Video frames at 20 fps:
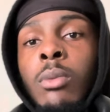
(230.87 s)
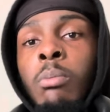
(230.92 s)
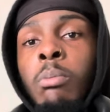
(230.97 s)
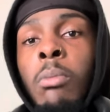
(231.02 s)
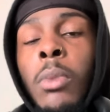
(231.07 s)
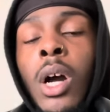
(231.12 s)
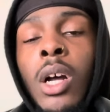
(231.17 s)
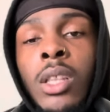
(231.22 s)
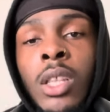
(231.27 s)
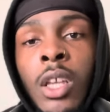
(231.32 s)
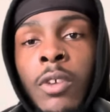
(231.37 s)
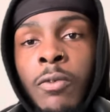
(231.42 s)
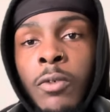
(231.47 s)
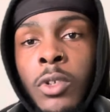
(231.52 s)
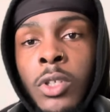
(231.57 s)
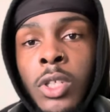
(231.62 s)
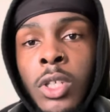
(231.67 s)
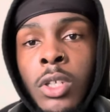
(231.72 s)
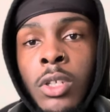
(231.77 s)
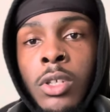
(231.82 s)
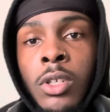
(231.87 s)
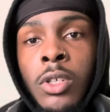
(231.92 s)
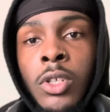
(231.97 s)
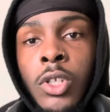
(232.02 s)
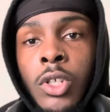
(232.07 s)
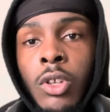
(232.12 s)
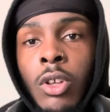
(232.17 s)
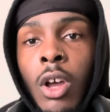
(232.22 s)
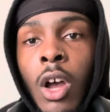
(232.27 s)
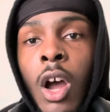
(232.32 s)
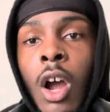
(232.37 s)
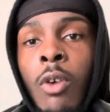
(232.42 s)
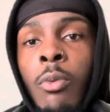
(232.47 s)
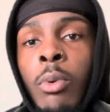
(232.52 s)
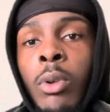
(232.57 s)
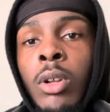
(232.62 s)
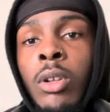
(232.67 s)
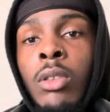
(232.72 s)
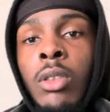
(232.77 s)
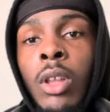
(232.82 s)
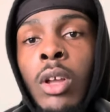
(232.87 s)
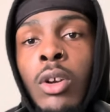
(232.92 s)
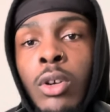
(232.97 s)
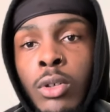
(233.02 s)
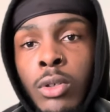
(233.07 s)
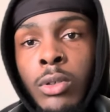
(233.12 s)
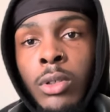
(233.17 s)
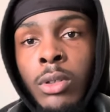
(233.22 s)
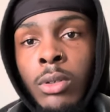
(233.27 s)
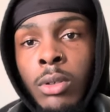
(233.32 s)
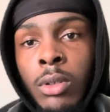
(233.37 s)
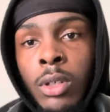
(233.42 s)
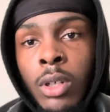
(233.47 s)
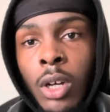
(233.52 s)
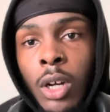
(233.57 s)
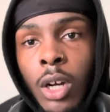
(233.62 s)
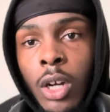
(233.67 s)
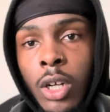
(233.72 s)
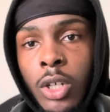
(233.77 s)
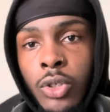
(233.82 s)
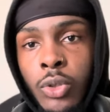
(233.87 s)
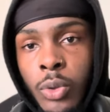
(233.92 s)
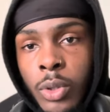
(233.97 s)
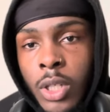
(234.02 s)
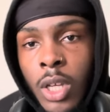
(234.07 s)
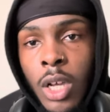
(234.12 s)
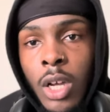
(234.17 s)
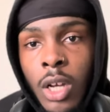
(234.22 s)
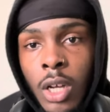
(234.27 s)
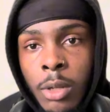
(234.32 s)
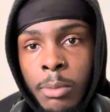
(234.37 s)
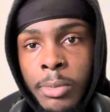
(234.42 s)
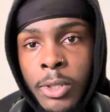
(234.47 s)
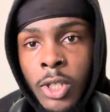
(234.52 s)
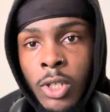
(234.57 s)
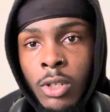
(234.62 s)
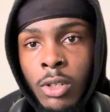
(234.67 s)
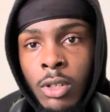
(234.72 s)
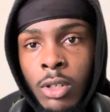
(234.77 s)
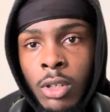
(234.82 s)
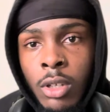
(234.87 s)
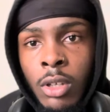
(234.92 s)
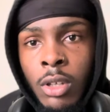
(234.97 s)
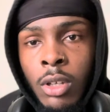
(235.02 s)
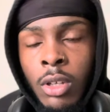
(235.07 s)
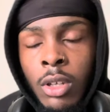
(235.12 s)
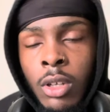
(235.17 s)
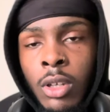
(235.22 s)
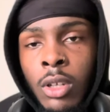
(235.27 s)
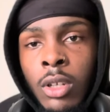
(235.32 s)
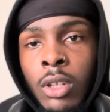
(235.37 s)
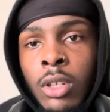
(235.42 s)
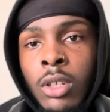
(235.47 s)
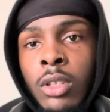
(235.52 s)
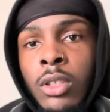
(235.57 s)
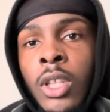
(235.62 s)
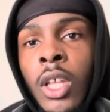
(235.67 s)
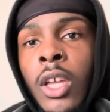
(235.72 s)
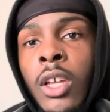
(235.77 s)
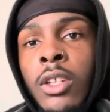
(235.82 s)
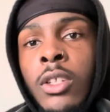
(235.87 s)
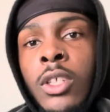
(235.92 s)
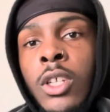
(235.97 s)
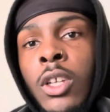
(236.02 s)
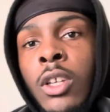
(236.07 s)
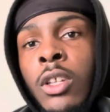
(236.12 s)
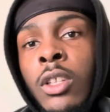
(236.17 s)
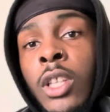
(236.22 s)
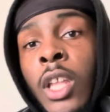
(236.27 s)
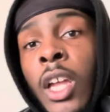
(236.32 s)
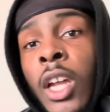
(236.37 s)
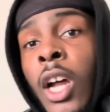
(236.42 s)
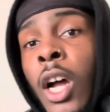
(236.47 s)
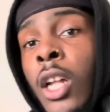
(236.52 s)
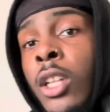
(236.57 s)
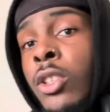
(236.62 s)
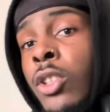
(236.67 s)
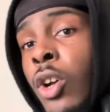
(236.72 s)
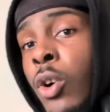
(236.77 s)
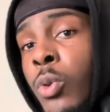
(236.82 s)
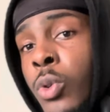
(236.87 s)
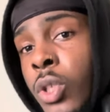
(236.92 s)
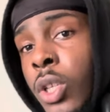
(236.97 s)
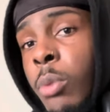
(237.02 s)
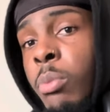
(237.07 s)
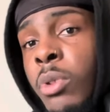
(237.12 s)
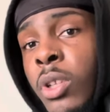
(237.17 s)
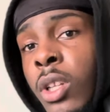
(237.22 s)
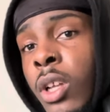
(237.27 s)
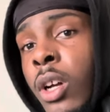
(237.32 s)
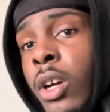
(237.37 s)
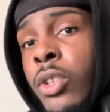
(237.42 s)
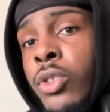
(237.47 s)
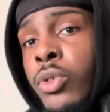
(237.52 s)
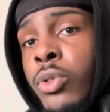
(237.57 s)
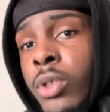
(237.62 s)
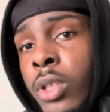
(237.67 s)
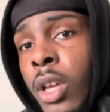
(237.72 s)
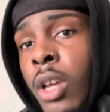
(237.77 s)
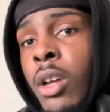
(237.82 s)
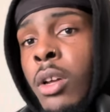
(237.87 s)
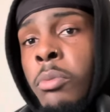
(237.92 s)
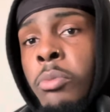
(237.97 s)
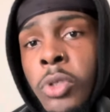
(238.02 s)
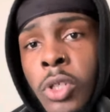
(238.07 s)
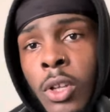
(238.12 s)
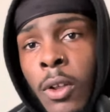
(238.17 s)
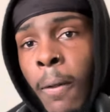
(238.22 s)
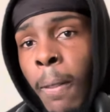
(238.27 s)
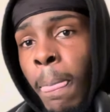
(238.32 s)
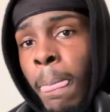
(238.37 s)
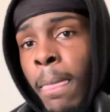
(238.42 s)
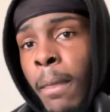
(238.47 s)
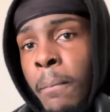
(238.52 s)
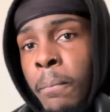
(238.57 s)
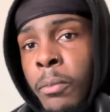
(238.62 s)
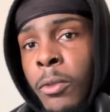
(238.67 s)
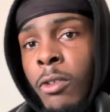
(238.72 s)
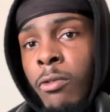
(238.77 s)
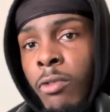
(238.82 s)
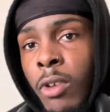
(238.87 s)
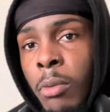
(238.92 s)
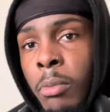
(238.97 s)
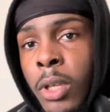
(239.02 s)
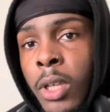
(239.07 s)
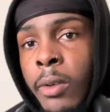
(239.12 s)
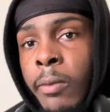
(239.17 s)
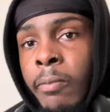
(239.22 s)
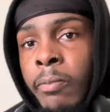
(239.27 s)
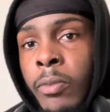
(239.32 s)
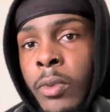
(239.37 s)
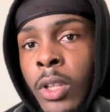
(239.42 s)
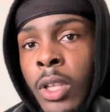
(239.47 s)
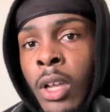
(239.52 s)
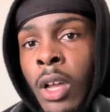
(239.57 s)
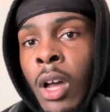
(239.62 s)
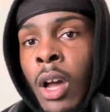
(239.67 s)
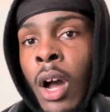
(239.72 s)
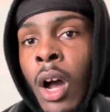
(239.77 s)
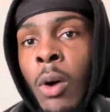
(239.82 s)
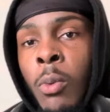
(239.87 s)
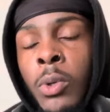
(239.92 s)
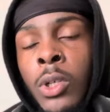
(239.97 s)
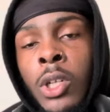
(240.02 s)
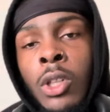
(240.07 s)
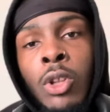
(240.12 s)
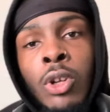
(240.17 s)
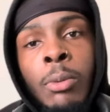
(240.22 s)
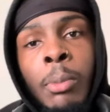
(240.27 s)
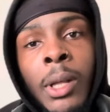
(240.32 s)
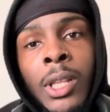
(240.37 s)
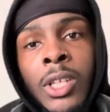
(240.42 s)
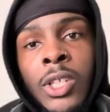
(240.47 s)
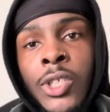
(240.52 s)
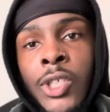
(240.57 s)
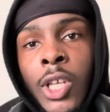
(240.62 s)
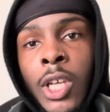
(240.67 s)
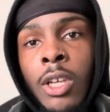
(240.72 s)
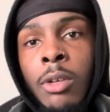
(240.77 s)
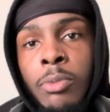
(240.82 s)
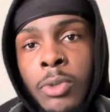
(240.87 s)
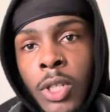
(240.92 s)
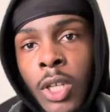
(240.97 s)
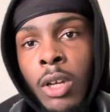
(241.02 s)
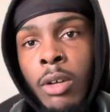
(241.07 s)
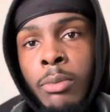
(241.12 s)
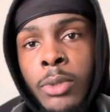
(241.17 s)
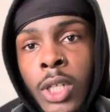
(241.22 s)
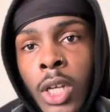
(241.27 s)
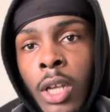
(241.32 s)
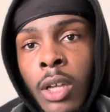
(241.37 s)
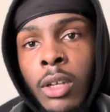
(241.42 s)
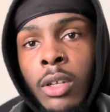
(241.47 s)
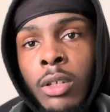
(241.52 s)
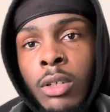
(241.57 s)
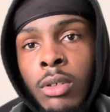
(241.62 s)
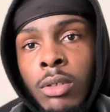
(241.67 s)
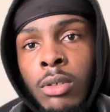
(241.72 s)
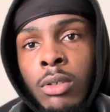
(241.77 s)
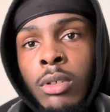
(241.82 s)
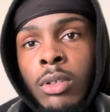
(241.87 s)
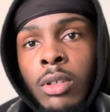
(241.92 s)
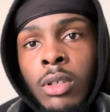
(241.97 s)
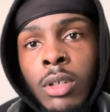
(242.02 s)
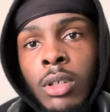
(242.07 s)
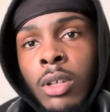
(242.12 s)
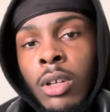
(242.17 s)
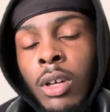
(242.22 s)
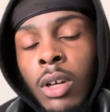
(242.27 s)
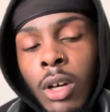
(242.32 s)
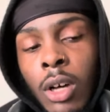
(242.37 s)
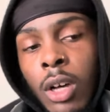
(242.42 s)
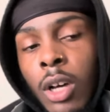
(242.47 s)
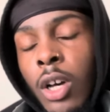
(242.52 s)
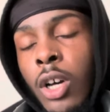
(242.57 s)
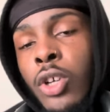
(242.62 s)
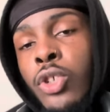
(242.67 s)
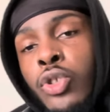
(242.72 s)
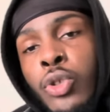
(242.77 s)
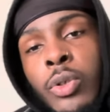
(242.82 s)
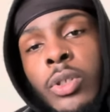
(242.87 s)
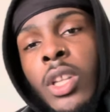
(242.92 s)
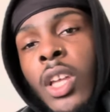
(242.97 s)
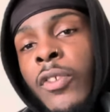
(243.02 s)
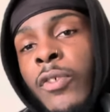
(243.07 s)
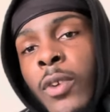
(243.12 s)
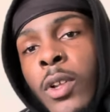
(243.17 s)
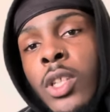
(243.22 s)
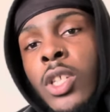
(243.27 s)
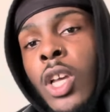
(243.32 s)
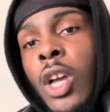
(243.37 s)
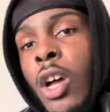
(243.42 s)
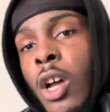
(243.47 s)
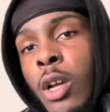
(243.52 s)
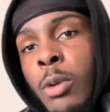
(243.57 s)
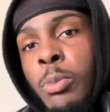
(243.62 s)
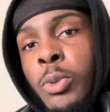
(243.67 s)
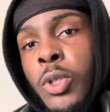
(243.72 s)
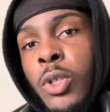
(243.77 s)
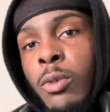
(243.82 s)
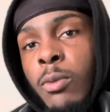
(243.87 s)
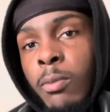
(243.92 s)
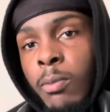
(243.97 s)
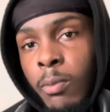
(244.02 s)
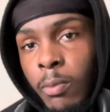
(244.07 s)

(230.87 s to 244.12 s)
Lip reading: My difference is I'd rather learn 100 times than to think I know something 100 times. Feel me? I want to learn about the same subject 100 different times.